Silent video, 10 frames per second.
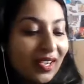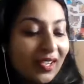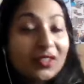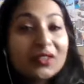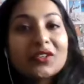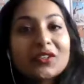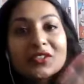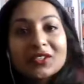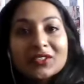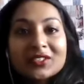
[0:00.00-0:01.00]
I don't know,
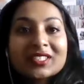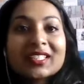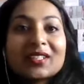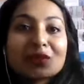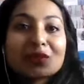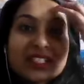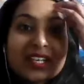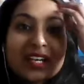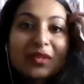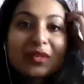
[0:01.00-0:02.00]
you girls can also
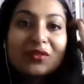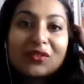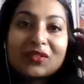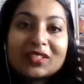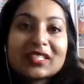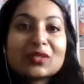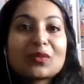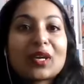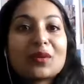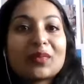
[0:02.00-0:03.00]
tell me if you feel this
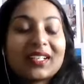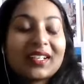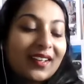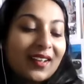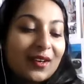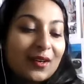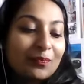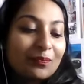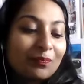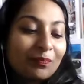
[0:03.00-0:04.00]
way, but
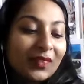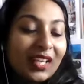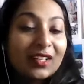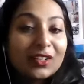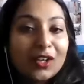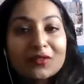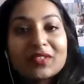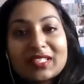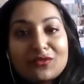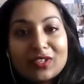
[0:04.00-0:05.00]
a lot of
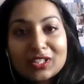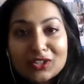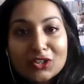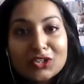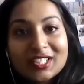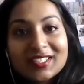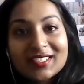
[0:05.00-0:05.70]
it is research.